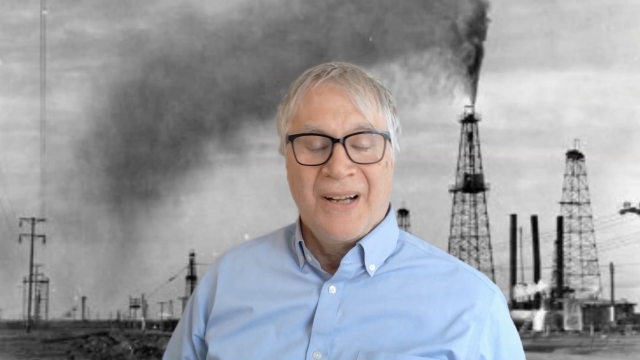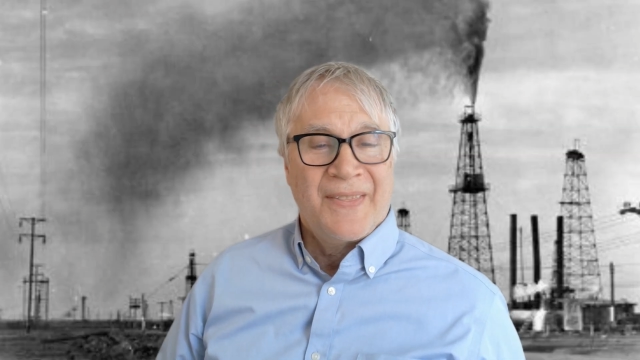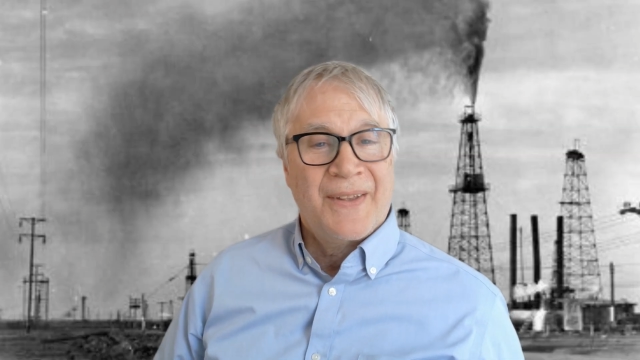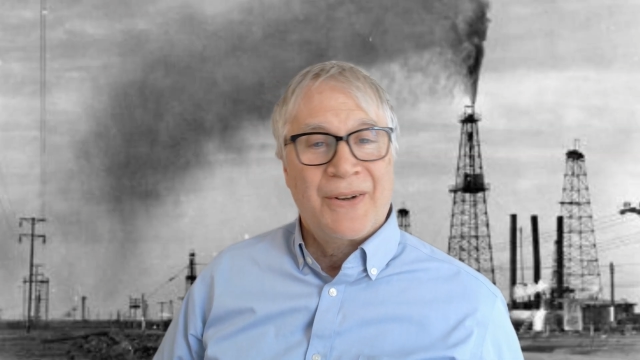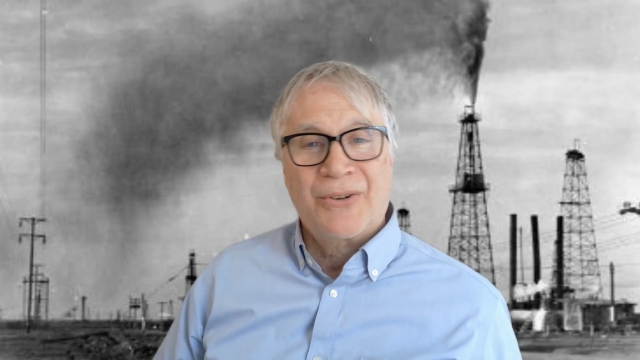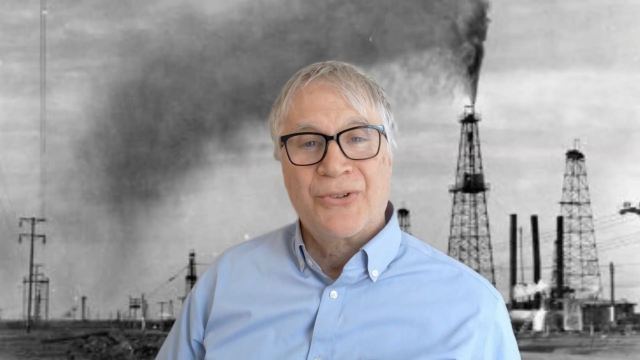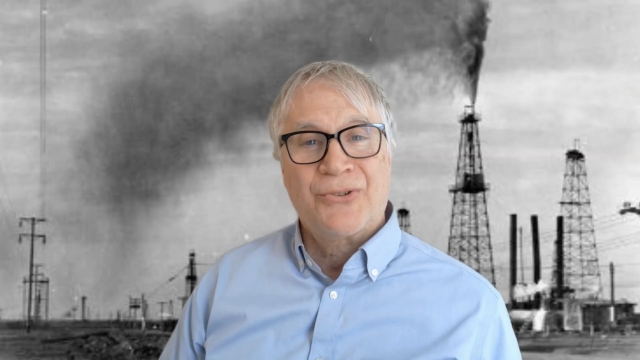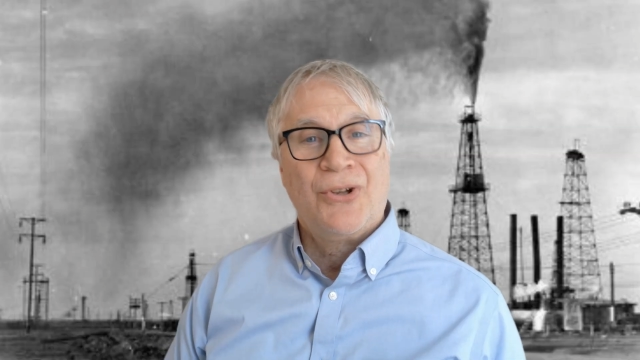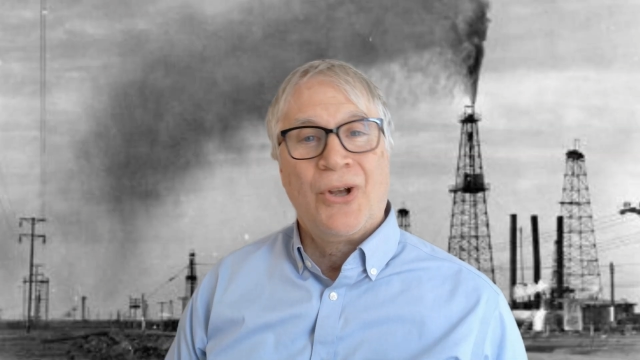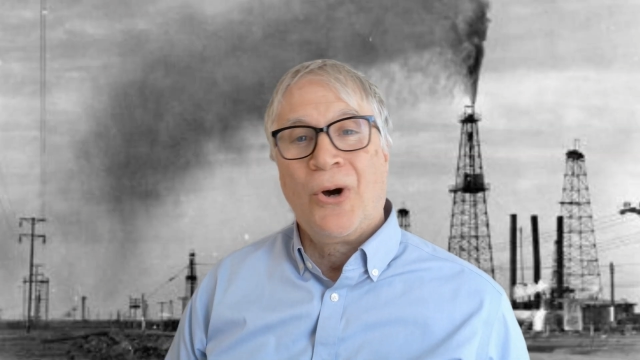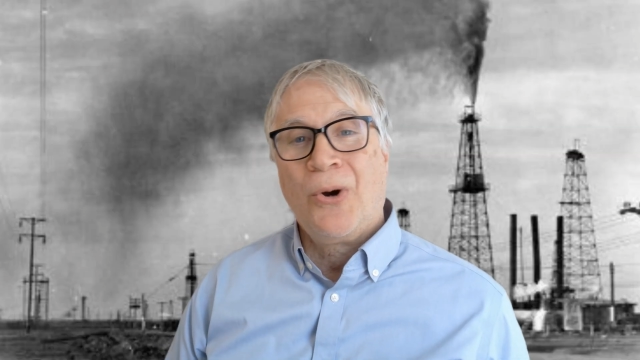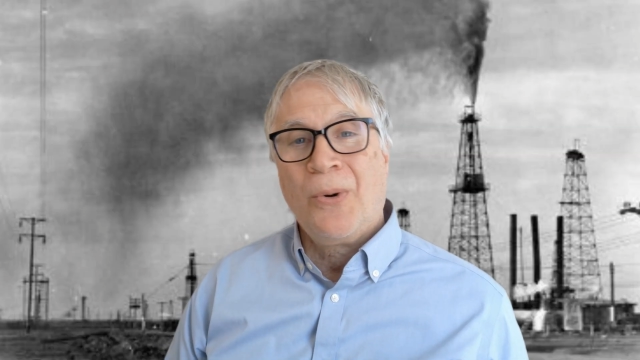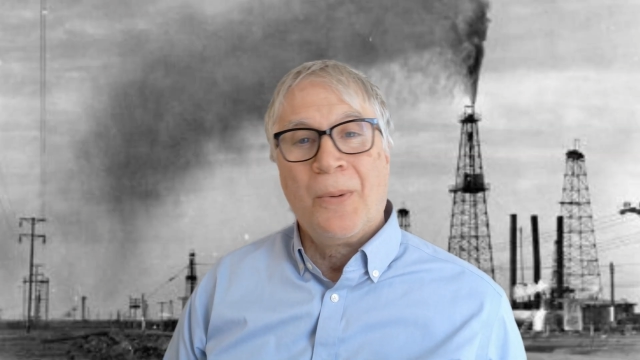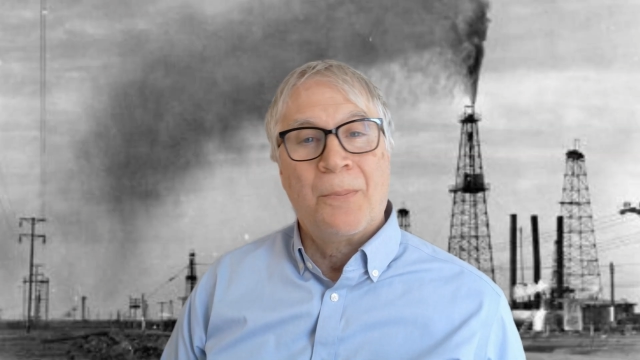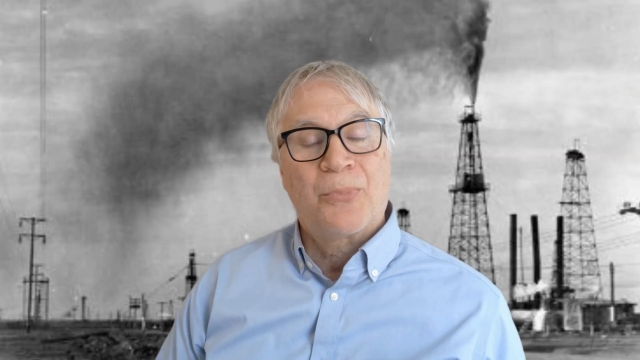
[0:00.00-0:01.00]
There is
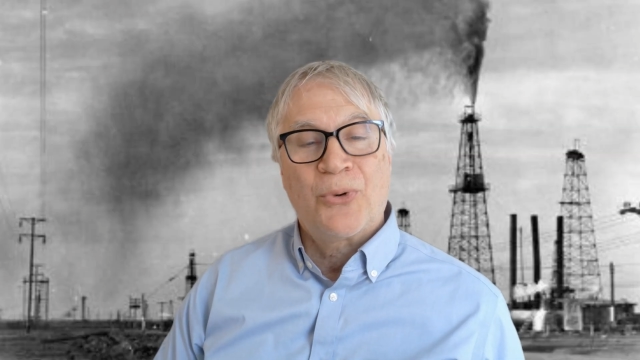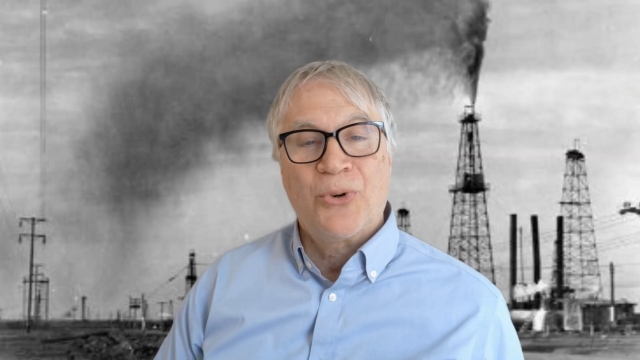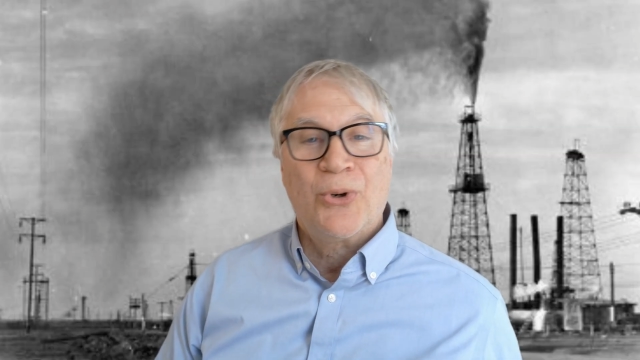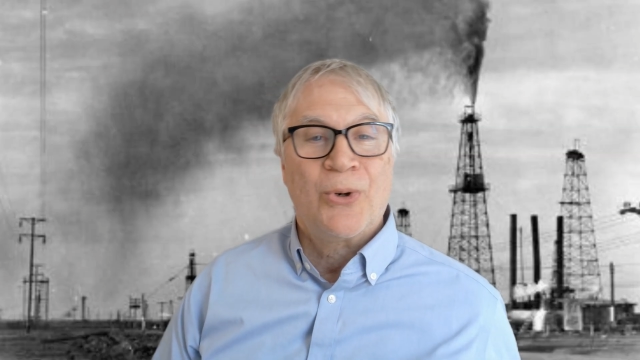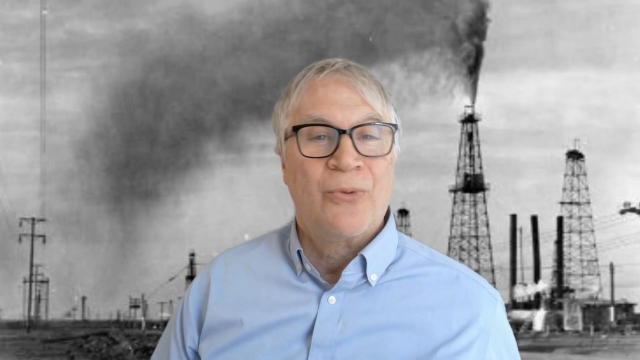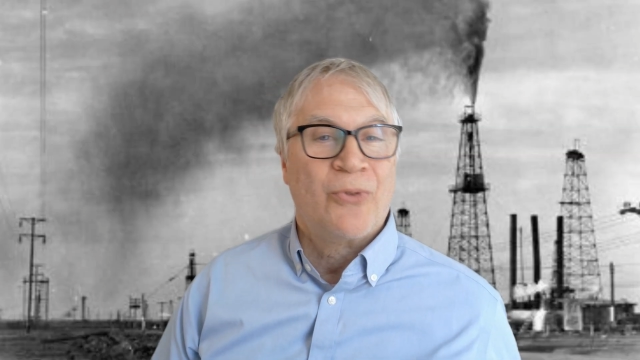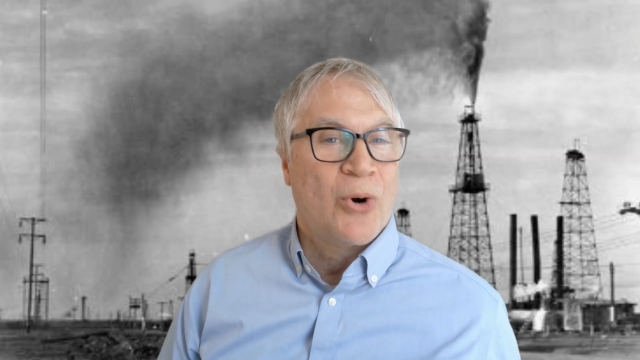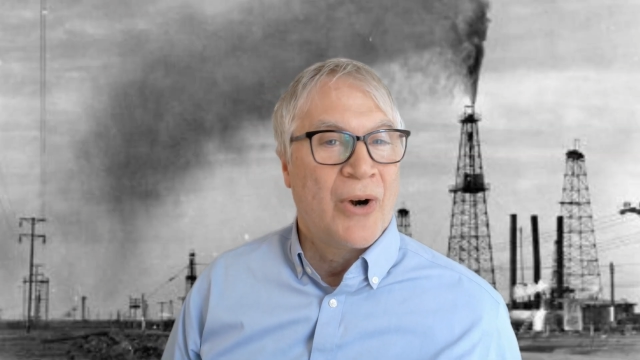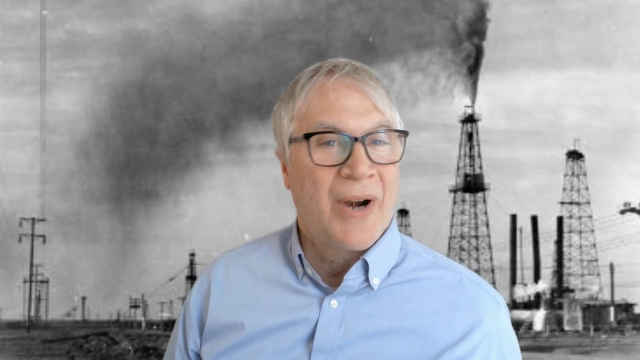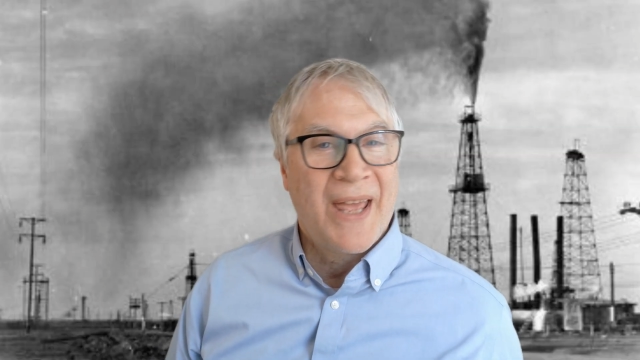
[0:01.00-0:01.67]
no proof or